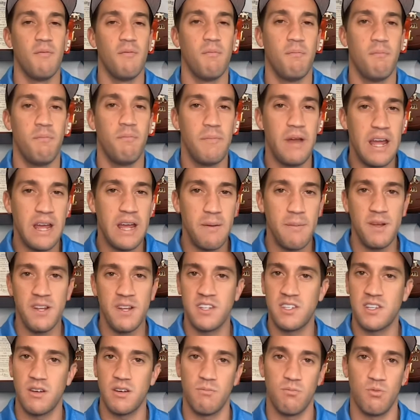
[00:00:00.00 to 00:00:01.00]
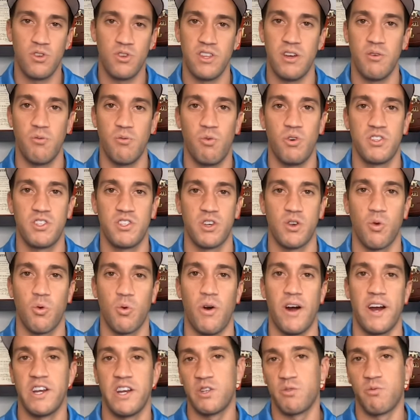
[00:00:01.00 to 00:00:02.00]
maybe someone that wasn't
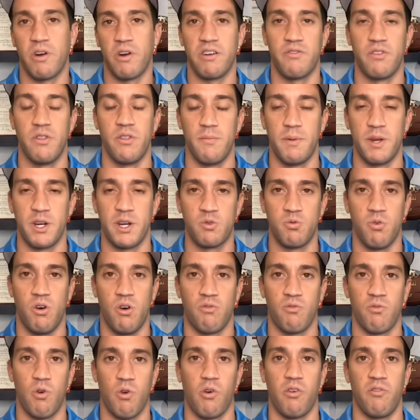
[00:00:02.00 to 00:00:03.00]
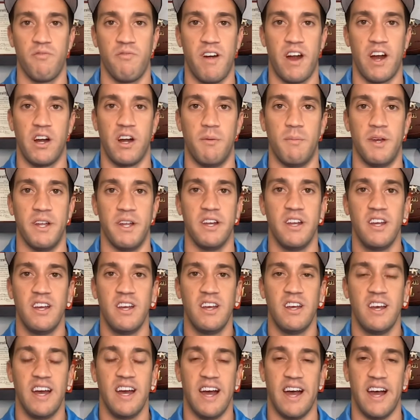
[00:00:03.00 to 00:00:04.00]
quite as ready for the Big 12 road environment
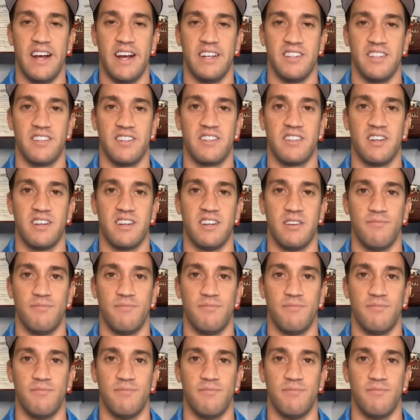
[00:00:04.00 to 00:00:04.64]
as